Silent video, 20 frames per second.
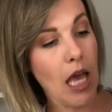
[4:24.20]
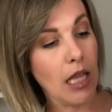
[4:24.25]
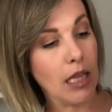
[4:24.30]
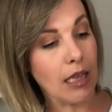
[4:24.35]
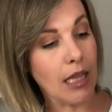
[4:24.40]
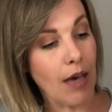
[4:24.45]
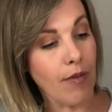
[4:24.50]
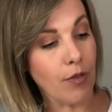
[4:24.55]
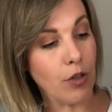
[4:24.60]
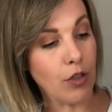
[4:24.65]

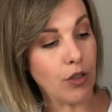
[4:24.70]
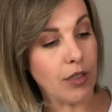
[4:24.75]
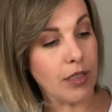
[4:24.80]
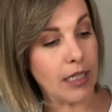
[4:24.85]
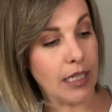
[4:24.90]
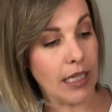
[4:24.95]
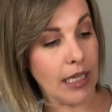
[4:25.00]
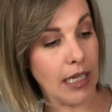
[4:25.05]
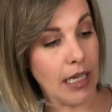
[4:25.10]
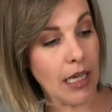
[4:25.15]
level
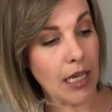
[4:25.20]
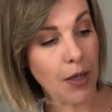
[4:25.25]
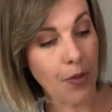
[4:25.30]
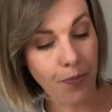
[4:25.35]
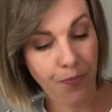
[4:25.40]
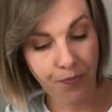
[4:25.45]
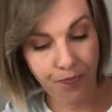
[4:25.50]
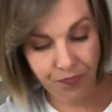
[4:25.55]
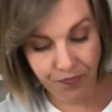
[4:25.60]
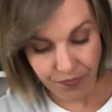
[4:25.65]
D,
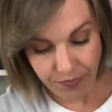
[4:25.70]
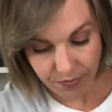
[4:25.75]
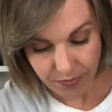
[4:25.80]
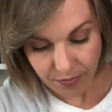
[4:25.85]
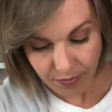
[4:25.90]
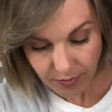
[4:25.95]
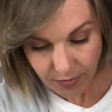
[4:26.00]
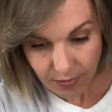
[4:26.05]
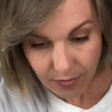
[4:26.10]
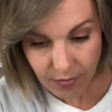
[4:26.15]

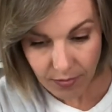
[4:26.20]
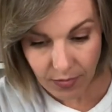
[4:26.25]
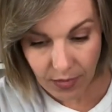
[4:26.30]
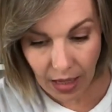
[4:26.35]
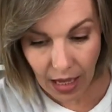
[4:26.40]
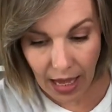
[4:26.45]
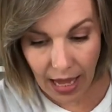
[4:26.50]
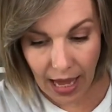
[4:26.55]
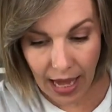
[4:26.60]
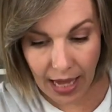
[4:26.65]

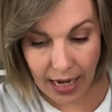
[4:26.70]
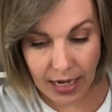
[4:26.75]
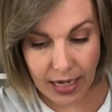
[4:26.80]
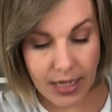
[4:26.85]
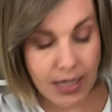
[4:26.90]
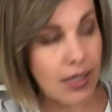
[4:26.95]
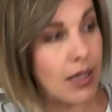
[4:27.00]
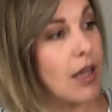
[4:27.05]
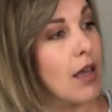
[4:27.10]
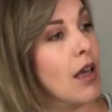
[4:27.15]
and